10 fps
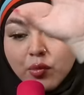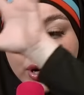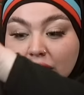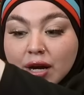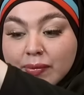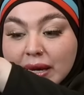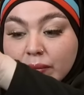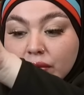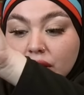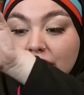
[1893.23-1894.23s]
more young
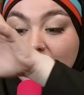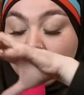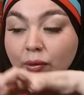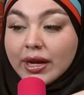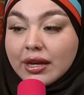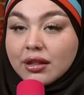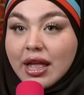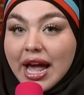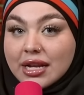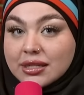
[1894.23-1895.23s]
people, and the working
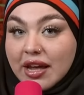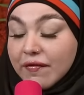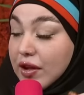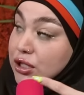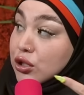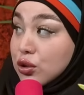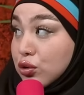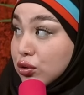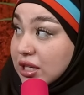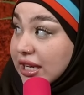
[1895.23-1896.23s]
class that funds the
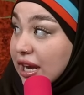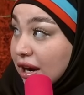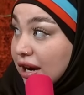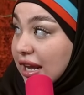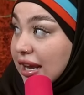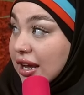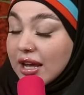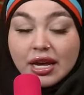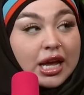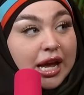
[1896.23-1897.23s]
social security
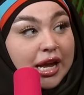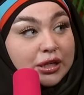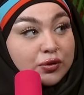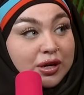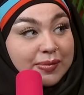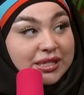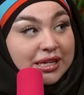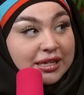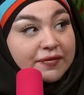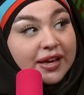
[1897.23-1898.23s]
is going to be
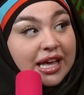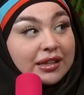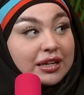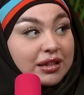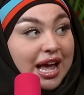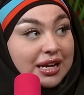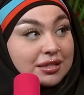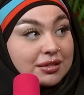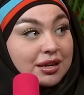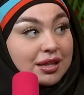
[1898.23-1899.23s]
significantly
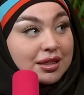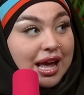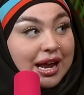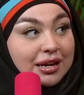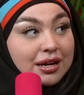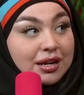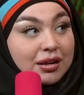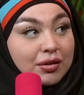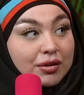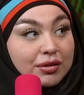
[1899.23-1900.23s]
less than
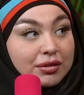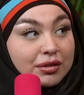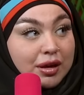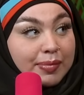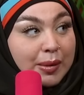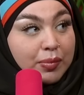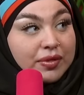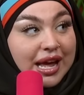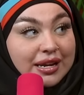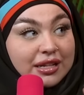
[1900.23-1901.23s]
the people
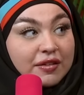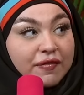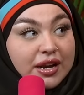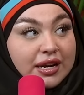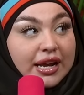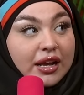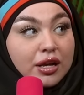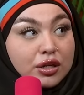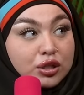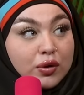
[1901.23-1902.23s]
that need the funding.
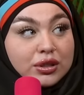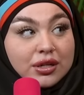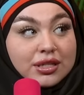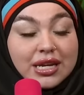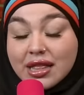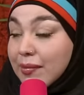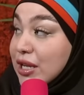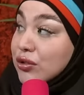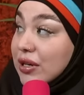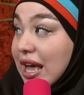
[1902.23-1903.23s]
Mm. So that's it's going to send them
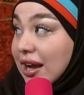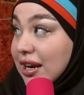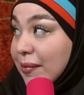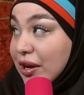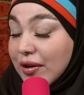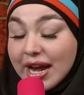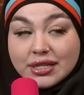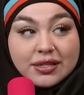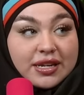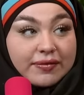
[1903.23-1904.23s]
into an economic
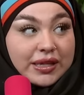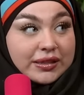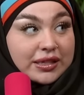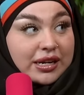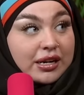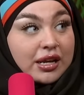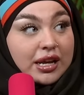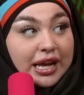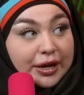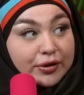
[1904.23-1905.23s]
crisis if they didn't
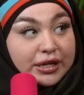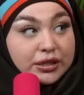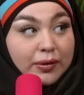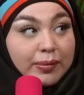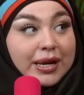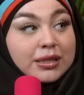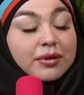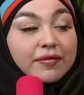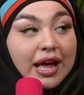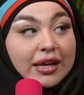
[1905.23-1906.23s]
increase the
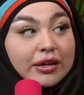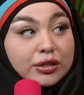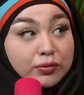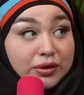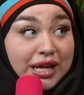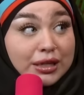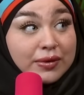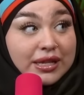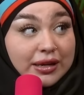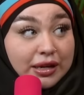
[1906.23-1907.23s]
replacement value. So w- that's
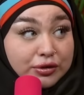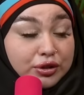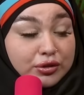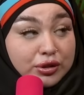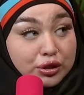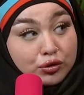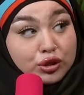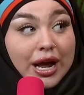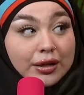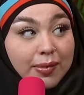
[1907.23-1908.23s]
why they introduced a
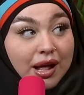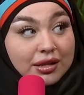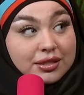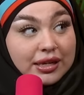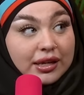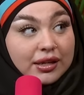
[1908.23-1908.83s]
two-child policy.